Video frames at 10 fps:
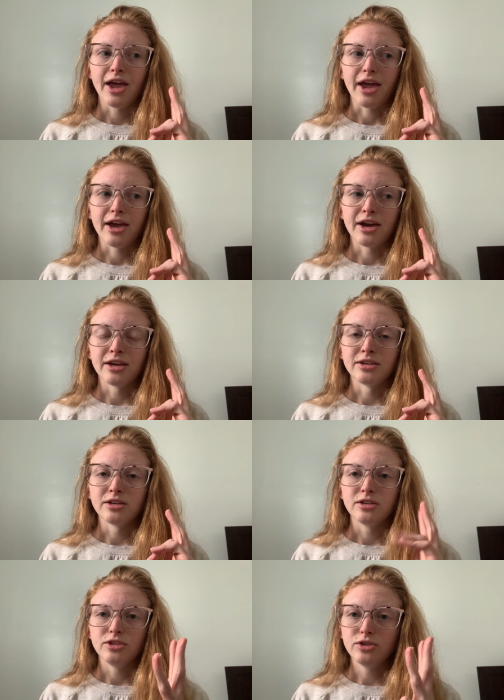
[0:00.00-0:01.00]
And
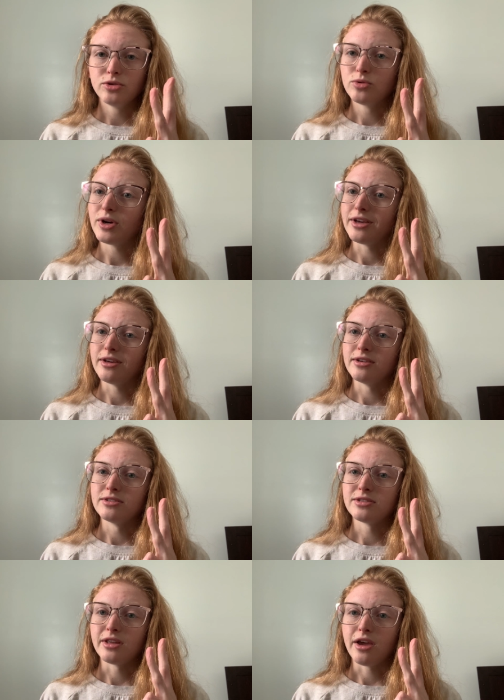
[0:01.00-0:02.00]
U
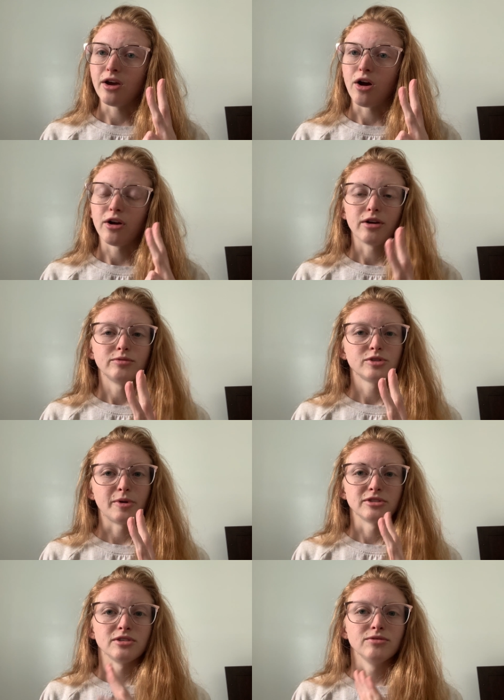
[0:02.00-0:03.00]
is they are
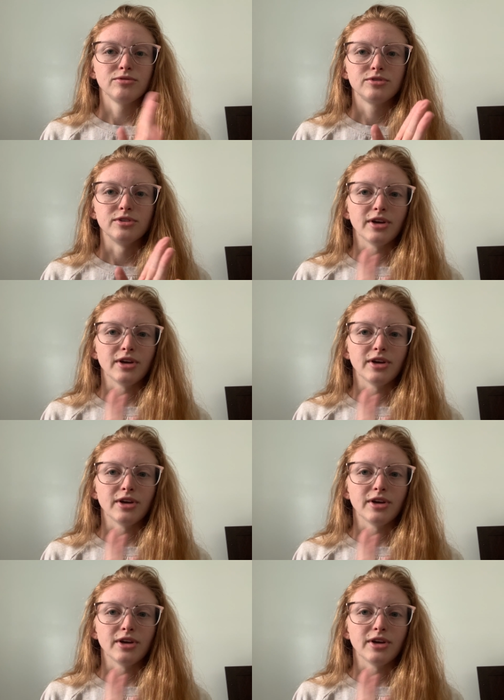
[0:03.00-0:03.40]
unresponsive to